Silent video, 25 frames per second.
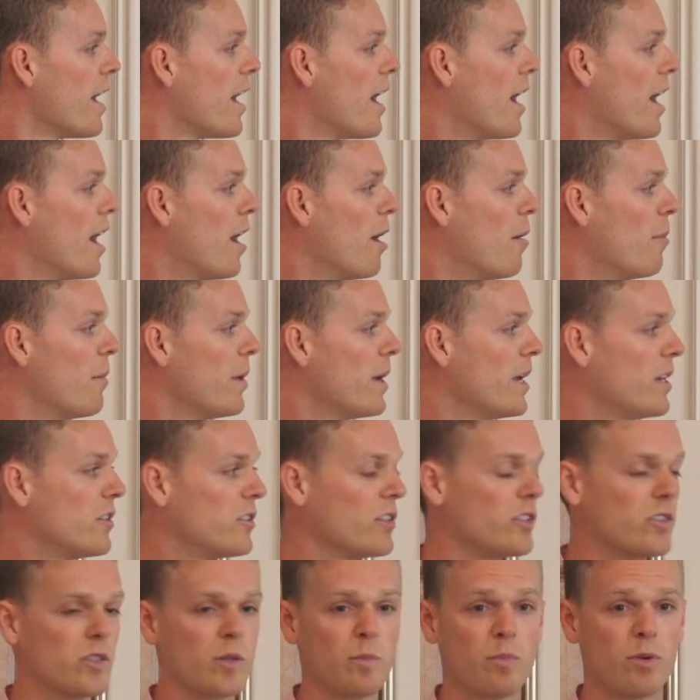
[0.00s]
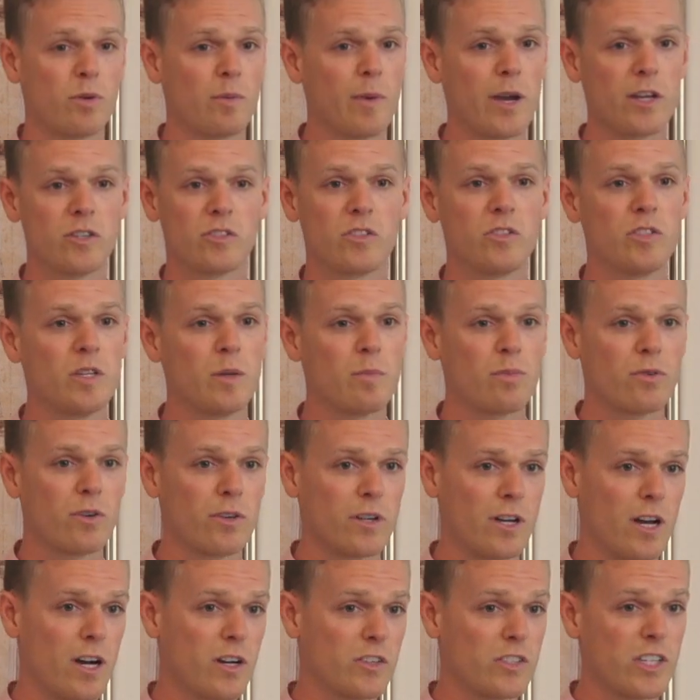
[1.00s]
Is it to promote a new
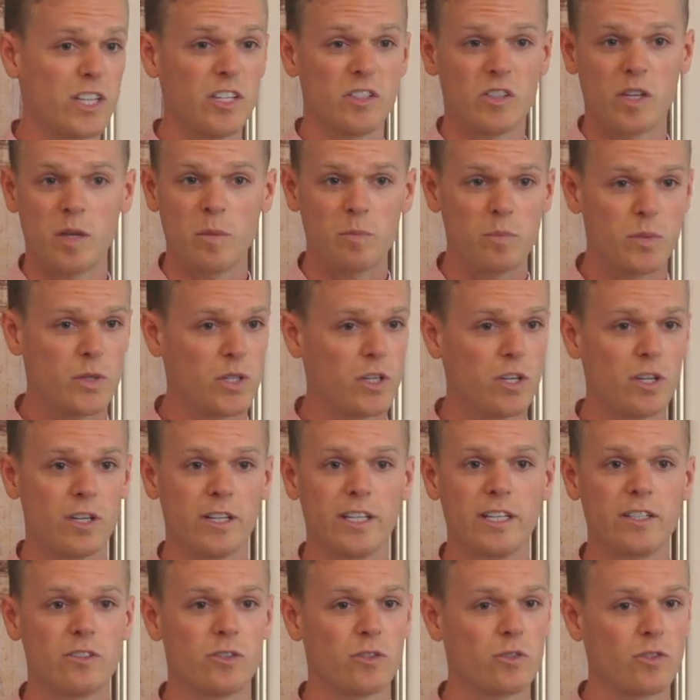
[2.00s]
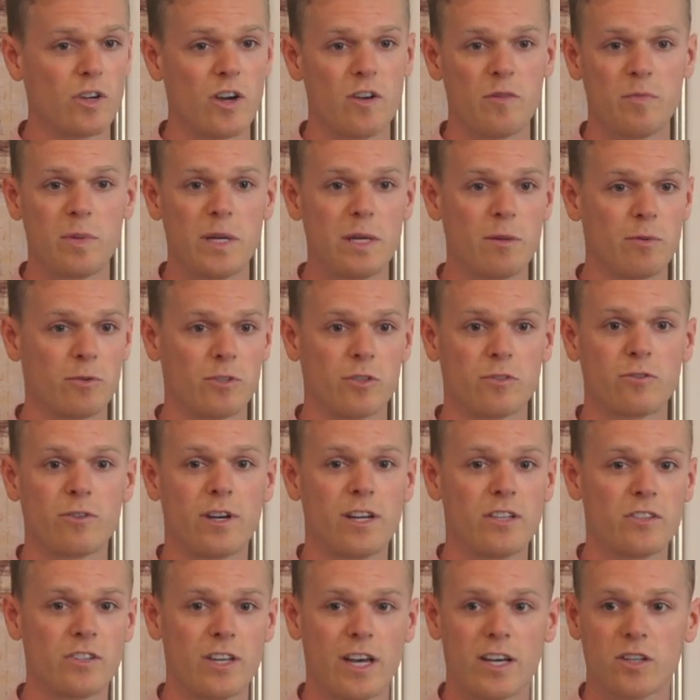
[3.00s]
product? Is it purely to drive people to
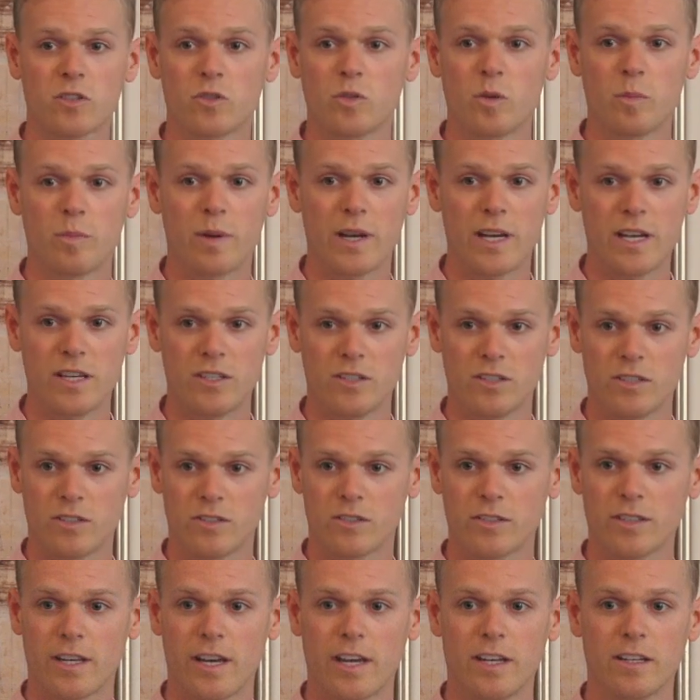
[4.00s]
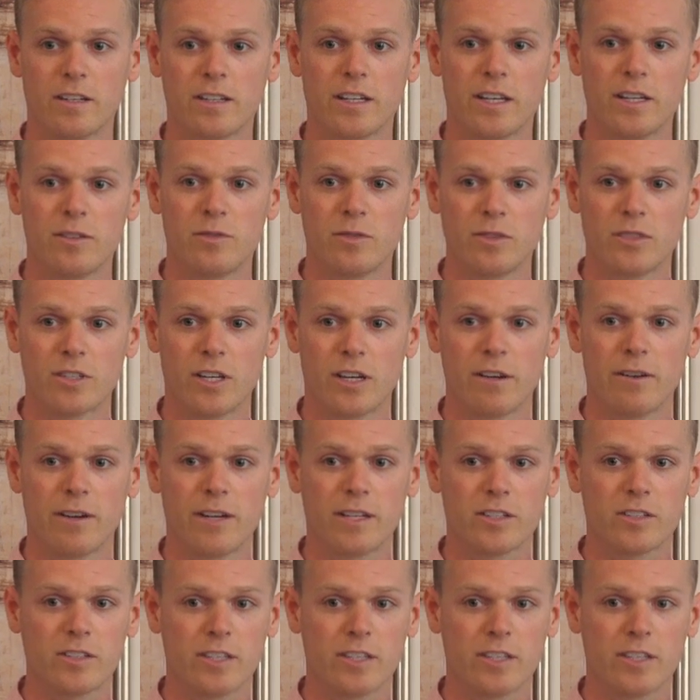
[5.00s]
transactional pages and go for direct